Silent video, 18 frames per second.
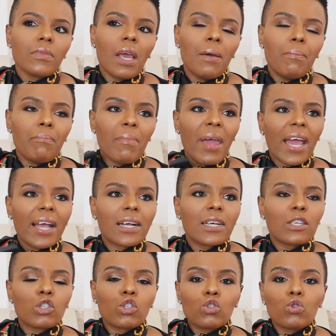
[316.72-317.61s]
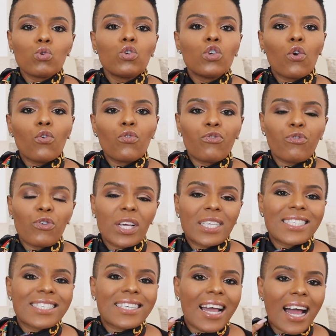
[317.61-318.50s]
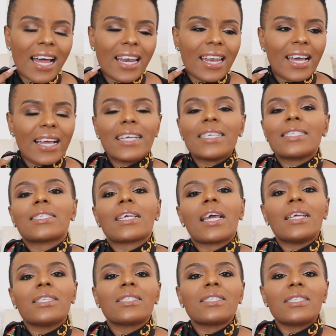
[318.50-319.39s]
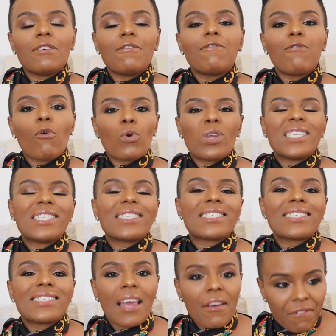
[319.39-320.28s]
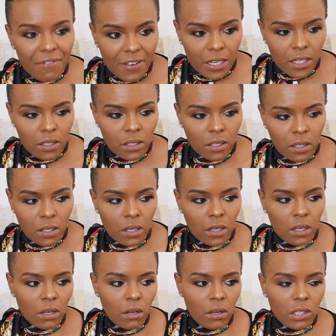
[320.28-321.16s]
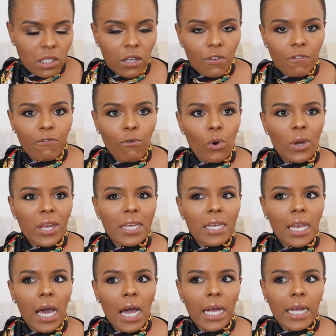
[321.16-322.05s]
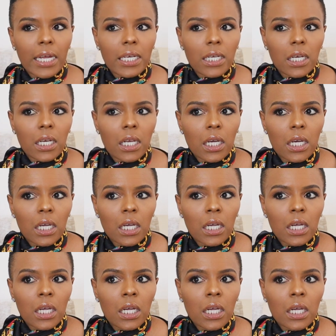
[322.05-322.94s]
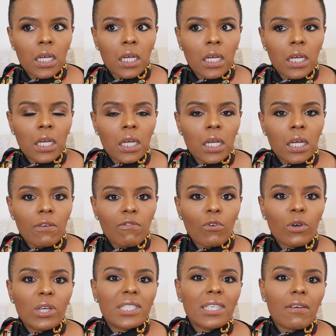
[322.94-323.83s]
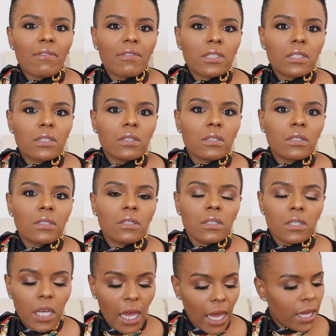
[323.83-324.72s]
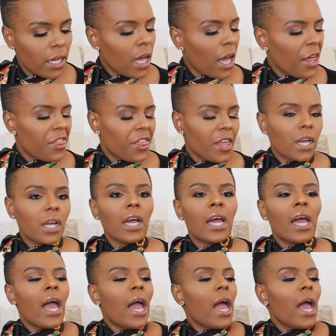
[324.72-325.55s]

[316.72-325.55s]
MAC Studio Fix color is NC47. Is it 49? 47. Okay, I think